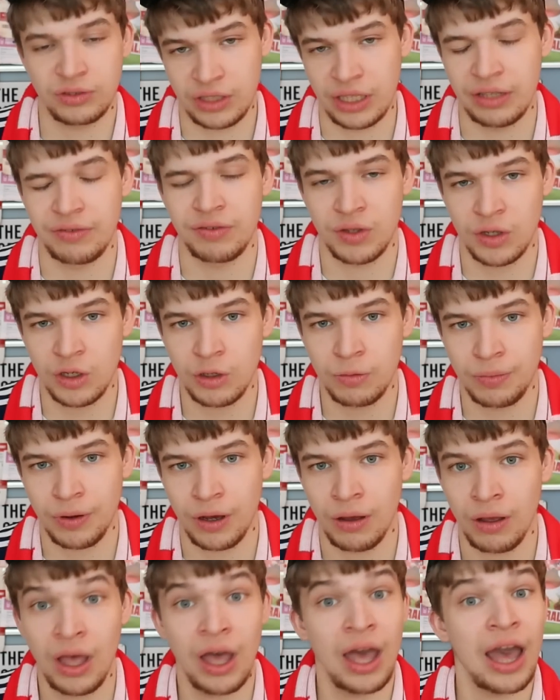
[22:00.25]
Steve
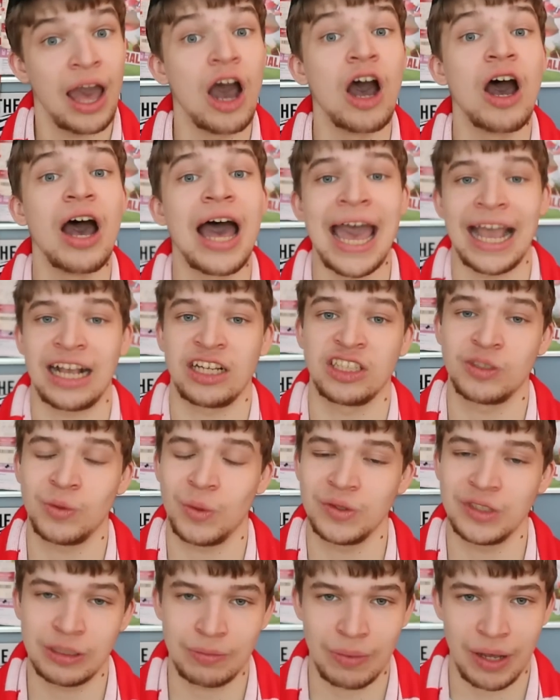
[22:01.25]
Cooper,
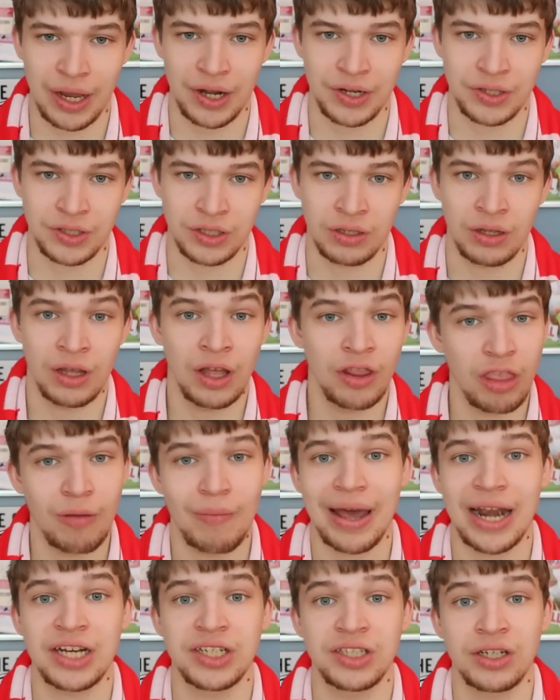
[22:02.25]
ex-Swansea manager, the
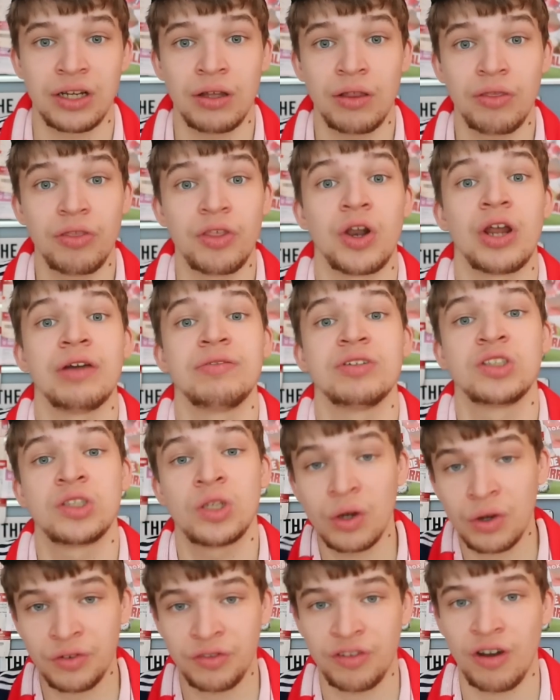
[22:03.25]
manager that
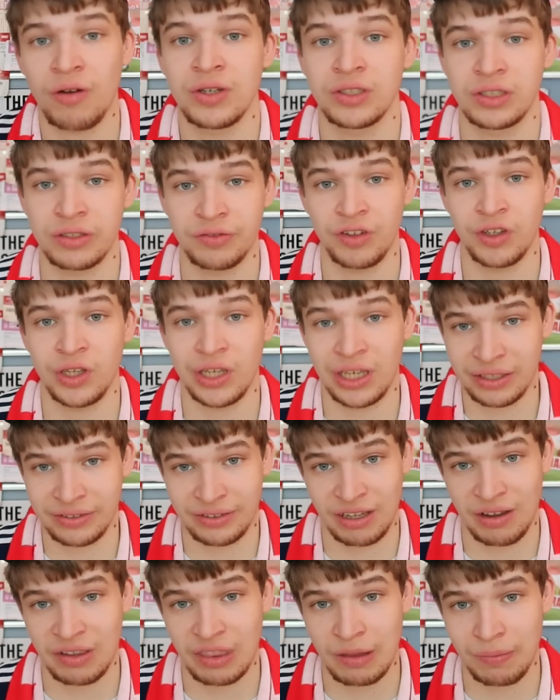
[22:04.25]
overtook Forest a few years
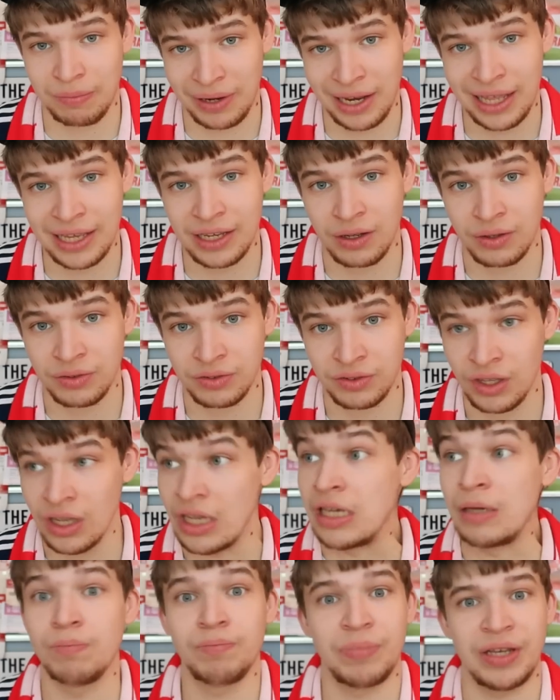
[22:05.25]
ago in the playoffs,
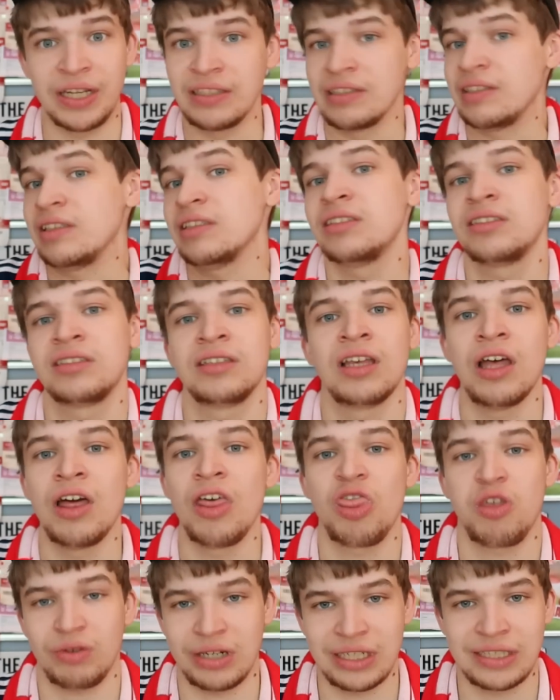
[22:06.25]
beat us
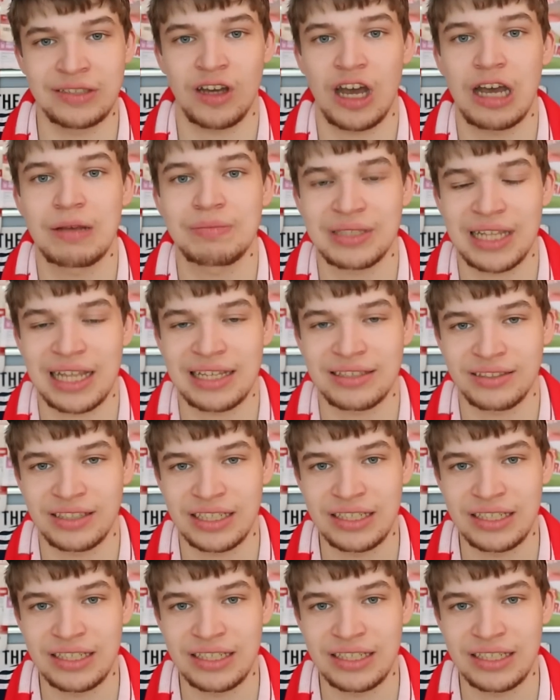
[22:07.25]
3 times last